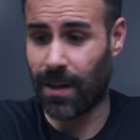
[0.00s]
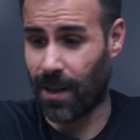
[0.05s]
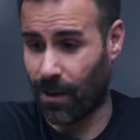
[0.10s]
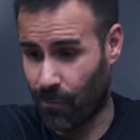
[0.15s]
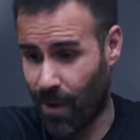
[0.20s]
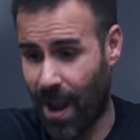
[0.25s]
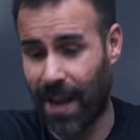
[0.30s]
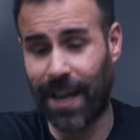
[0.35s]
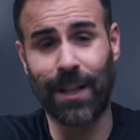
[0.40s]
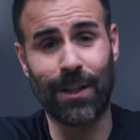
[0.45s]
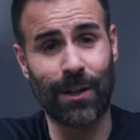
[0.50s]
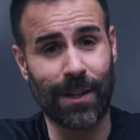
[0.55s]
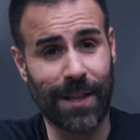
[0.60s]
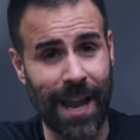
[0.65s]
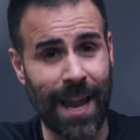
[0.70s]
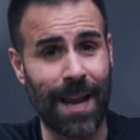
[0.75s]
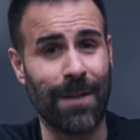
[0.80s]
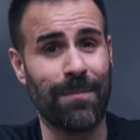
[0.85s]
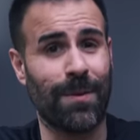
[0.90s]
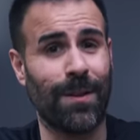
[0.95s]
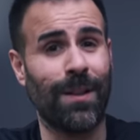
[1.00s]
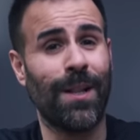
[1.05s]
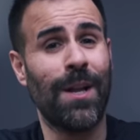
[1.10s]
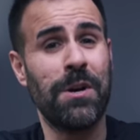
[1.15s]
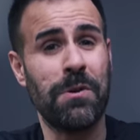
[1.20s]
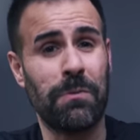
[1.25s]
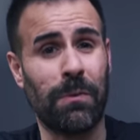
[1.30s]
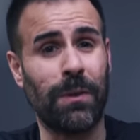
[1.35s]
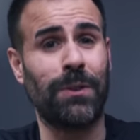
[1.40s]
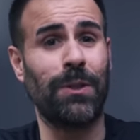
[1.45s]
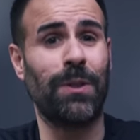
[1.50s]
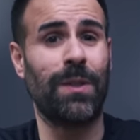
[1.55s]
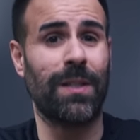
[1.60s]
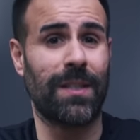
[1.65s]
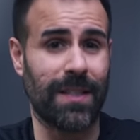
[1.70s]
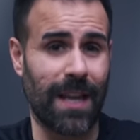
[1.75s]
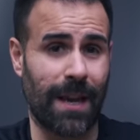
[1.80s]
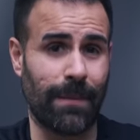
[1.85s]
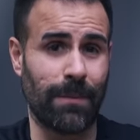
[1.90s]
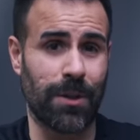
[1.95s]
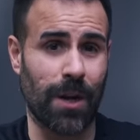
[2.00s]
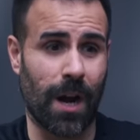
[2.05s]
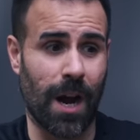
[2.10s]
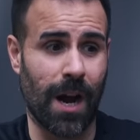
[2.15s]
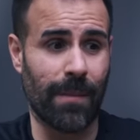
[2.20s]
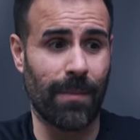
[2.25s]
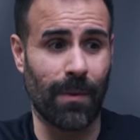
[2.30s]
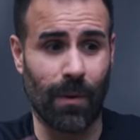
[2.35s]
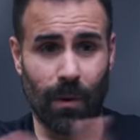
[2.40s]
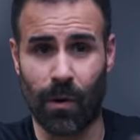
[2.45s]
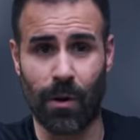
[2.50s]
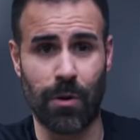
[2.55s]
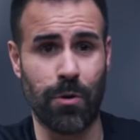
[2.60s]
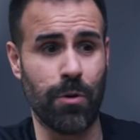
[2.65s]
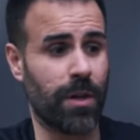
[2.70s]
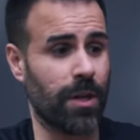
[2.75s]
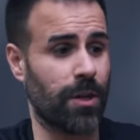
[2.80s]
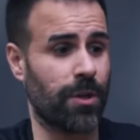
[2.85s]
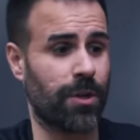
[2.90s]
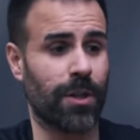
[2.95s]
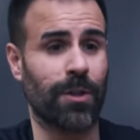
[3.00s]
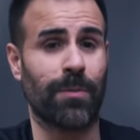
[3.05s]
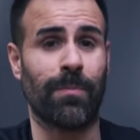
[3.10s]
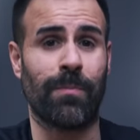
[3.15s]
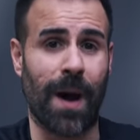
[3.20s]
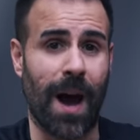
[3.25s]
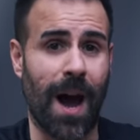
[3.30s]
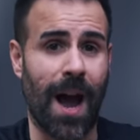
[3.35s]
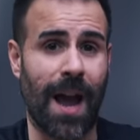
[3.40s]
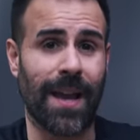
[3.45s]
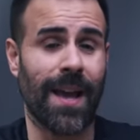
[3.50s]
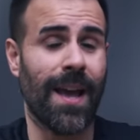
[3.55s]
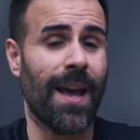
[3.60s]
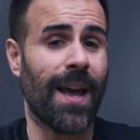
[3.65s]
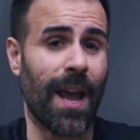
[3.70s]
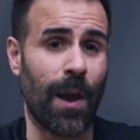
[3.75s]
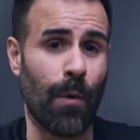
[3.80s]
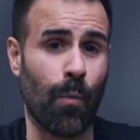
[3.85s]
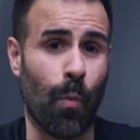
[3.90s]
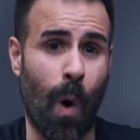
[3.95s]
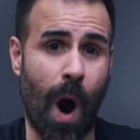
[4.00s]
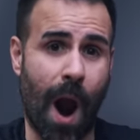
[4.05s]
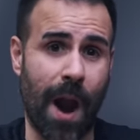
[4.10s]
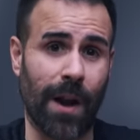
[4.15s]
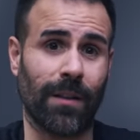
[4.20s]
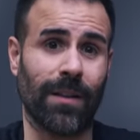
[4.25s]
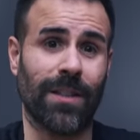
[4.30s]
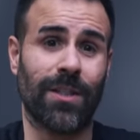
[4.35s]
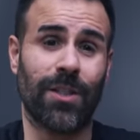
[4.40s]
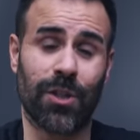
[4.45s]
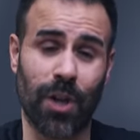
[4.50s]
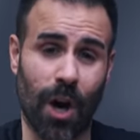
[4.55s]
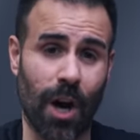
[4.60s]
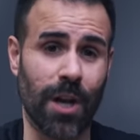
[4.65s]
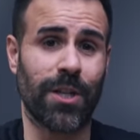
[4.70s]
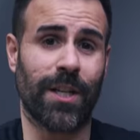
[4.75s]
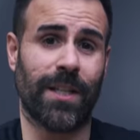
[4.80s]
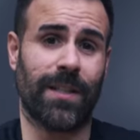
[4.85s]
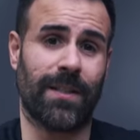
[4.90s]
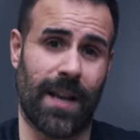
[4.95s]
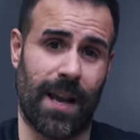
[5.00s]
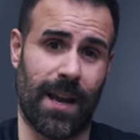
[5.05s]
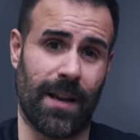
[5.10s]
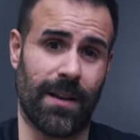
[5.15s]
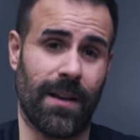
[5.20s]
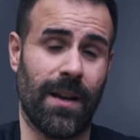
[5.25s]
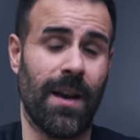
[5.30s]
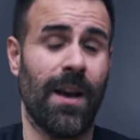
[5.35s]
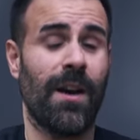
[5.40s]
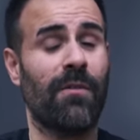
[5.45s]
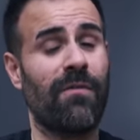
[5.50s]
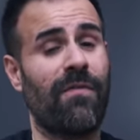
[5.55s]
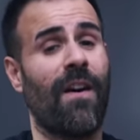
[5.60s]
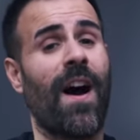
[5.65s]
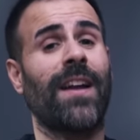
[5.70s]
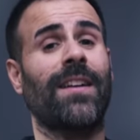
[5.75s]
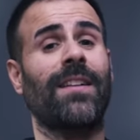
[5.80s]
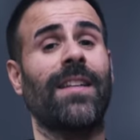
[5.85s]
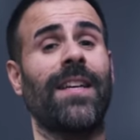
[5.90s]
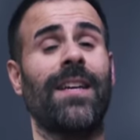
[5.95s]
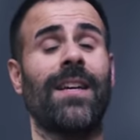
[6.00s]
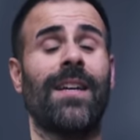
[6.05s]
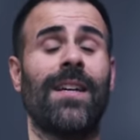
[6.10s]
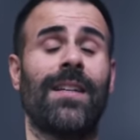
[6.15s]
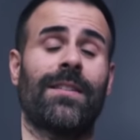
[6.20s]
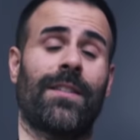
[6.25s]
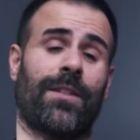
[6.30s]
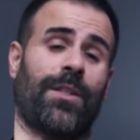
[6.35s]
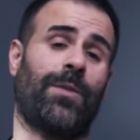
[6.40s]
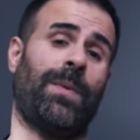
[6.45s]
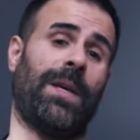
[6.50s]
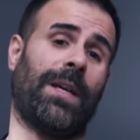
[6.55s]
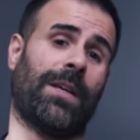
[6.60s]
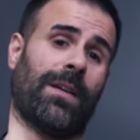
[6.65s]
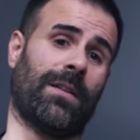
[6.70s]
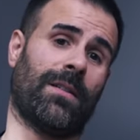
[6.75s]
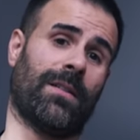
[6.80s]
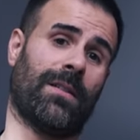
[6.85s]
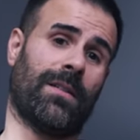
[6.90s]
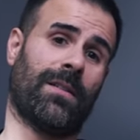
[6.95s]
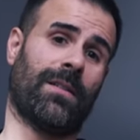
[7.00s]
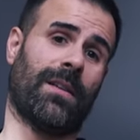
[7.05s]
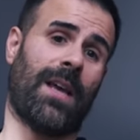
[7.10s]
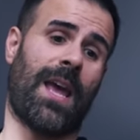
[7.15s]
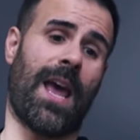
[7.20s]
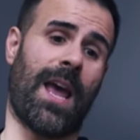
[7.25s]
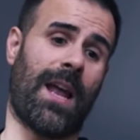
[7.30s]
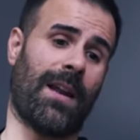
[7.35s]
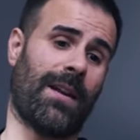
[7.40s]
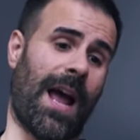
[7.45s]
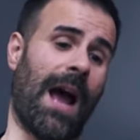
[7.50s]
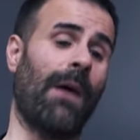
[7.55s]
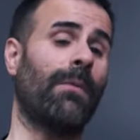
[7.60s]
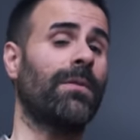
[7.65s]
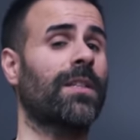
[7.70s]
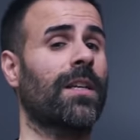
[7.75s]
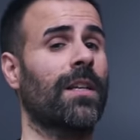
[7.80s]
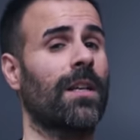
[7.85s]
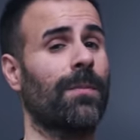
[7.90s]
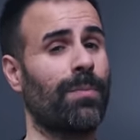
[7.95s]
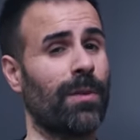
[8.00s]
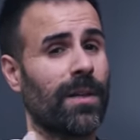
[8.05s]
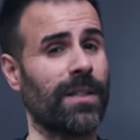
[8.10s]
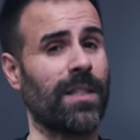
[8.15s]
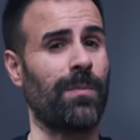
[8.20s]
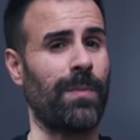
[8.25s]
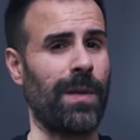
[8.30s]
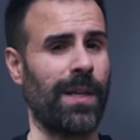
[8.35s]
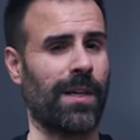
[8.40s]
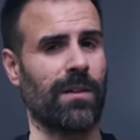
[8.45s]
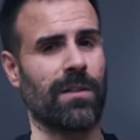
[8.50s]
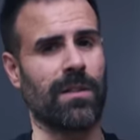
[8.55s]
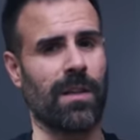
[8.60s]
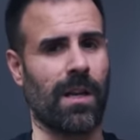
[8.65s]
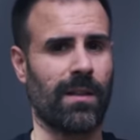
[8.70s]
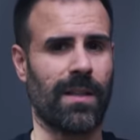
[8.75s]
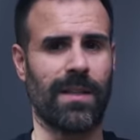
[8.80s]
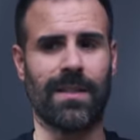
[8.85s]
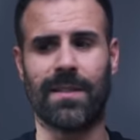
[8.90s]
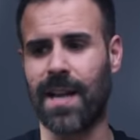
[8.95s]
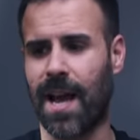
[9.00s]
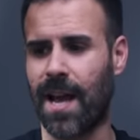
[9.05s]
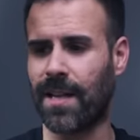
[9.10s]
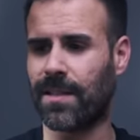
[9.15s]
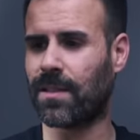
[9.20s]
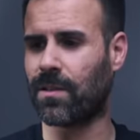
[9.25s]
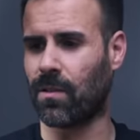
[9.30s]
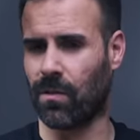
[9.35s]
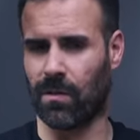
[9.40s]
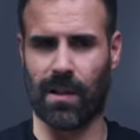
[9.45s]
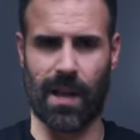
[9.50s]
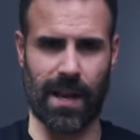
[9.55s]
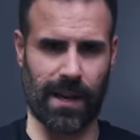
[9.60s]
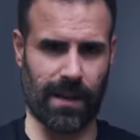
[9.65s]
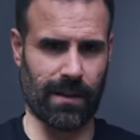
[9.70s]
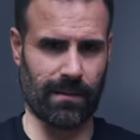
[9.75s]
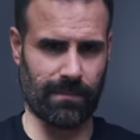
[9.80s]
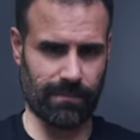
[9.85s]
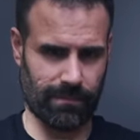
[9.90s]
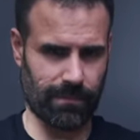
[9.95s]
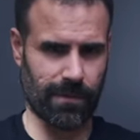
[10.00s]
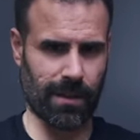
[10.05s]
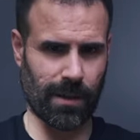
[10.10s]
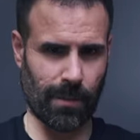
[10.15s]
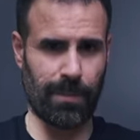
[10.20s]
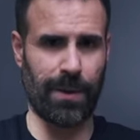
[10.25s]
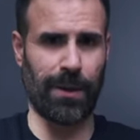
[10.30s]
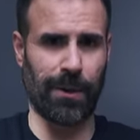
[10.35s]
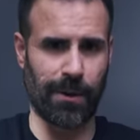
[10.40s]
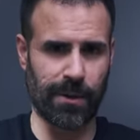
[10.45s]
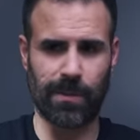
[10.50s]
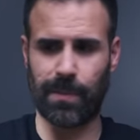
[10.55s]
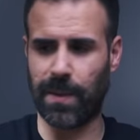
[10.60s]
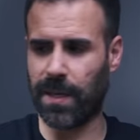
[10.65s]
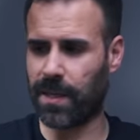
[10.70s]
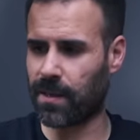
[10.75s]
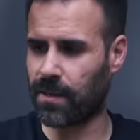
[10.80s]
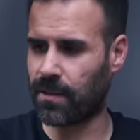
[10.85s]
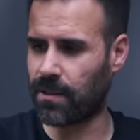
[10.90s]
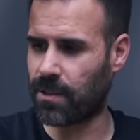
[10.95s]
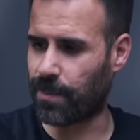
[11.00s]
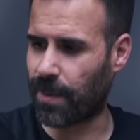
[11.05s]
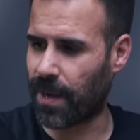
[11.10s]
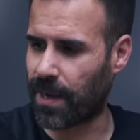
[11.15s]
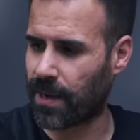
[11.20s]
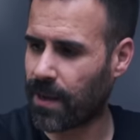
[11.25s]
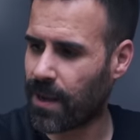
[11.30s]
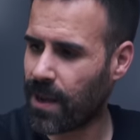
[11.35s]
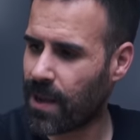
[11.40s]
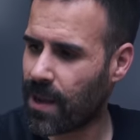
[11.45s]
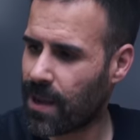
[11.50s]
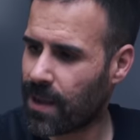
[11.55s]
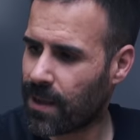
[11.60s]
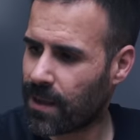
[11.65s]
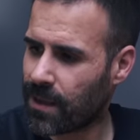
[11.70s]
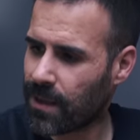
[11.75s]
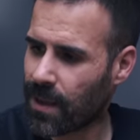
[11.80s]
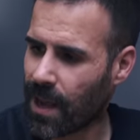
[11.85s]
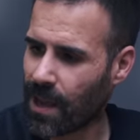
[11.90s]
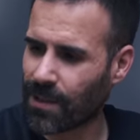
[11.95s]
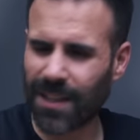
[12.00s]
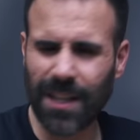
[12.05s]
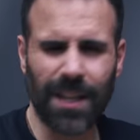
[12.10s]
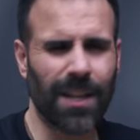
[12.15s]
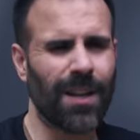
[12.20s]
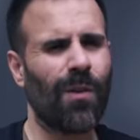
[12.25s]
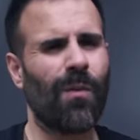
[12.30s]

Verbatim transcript: A regular cable will do the same job, or you can just buy a wireless charging stand. Finally, the speakers. And I was gonna put speakers on this desk, or like computer speakers, but I was like, you know